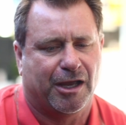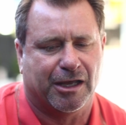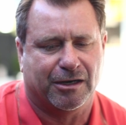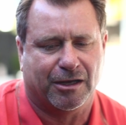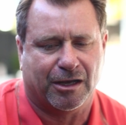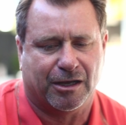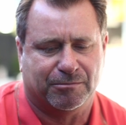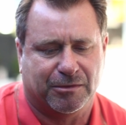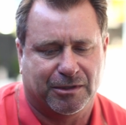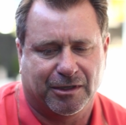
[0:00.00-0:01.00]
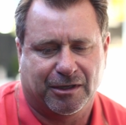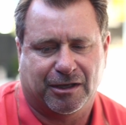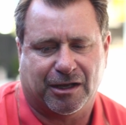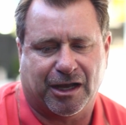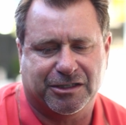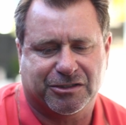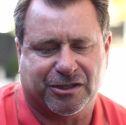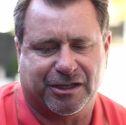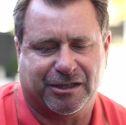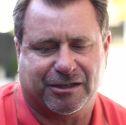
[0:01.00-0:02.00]
And I just
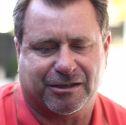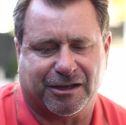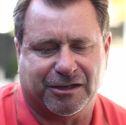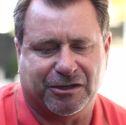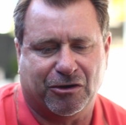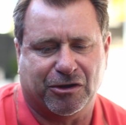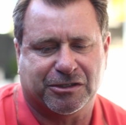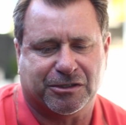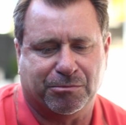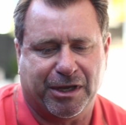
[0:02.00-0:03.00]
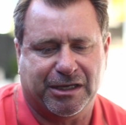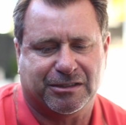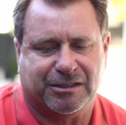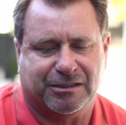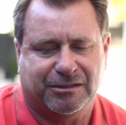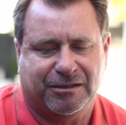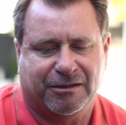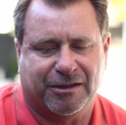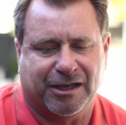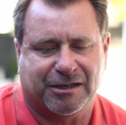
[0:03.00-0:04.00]
think, you know, it's amazing
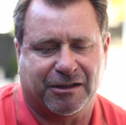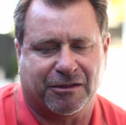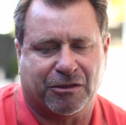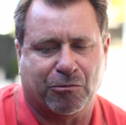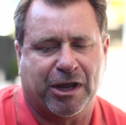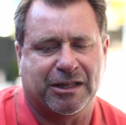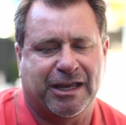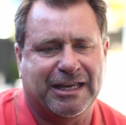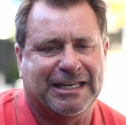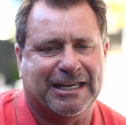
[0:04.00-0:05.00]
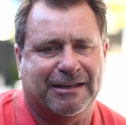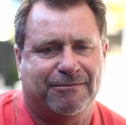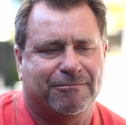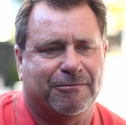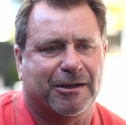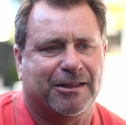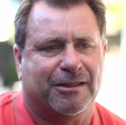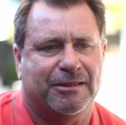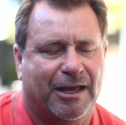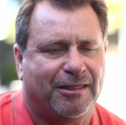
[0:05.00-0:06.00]
that the way they give with
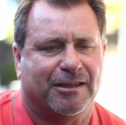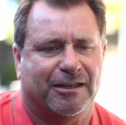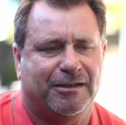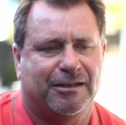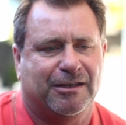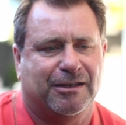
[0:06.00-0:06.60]
nothing